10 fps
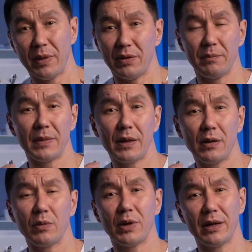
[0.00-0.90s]
but
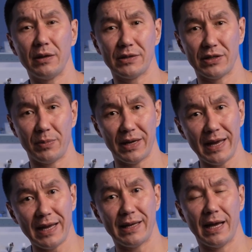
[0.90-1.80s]
rather something
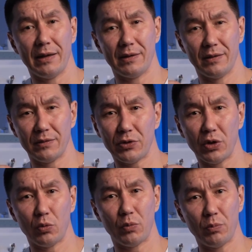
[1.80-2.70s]
like that.
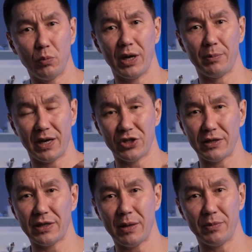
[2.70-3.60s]
So, when a
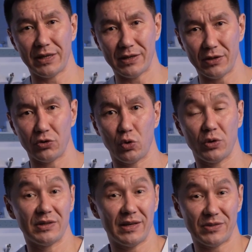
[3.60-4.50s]
patient comes in and
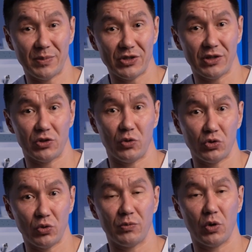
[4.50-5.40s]
talks, especially those
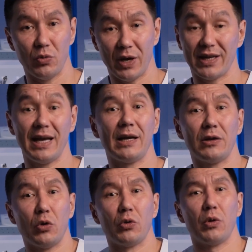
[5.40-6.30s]
who have already had a
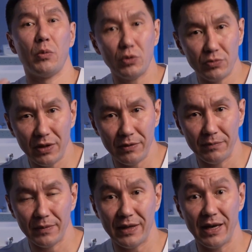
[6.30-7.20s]
tooth removed,
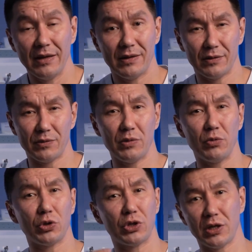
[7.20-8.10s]
yes,
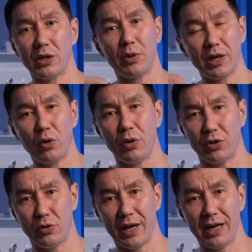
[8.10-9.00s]
unfortunately, we can only
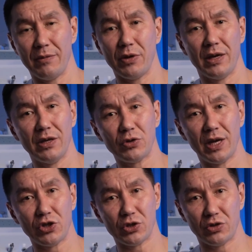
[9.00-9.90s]
do that after the
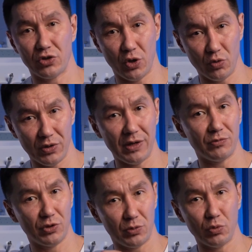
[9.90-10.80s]
extraction. So, if
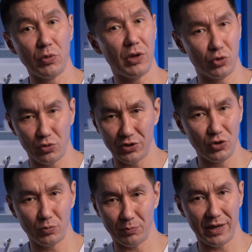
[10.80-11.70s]
we remove a tooth and
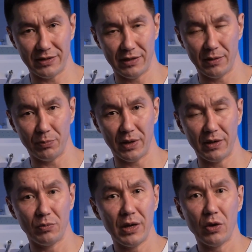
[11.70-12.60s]
don't place an
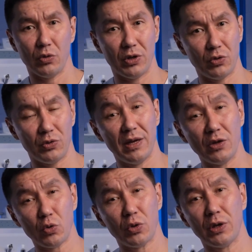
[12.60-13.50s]
implant, we can only do that
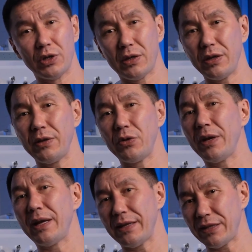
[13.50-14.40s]
no earlier than
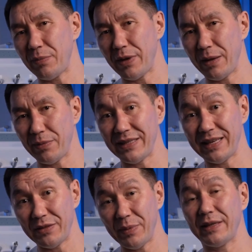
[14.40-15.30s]
3, sometimes
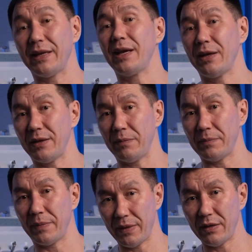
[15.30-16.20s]
6 months later.
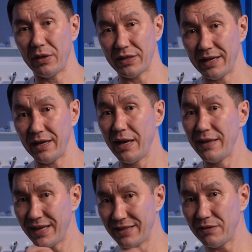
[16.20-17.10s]
You see,
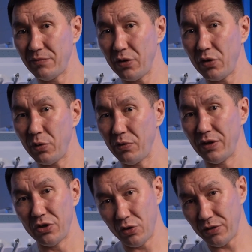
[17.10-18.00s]
yes, if we remove the
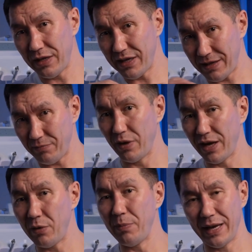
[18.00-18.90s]
tooth and leave
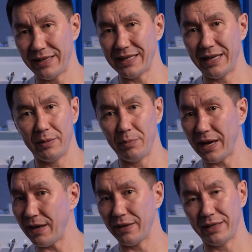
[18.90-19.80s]
without placing an
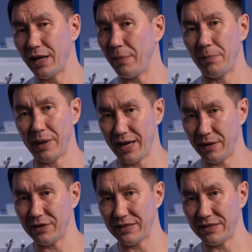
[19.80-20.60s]
implant, then coming back after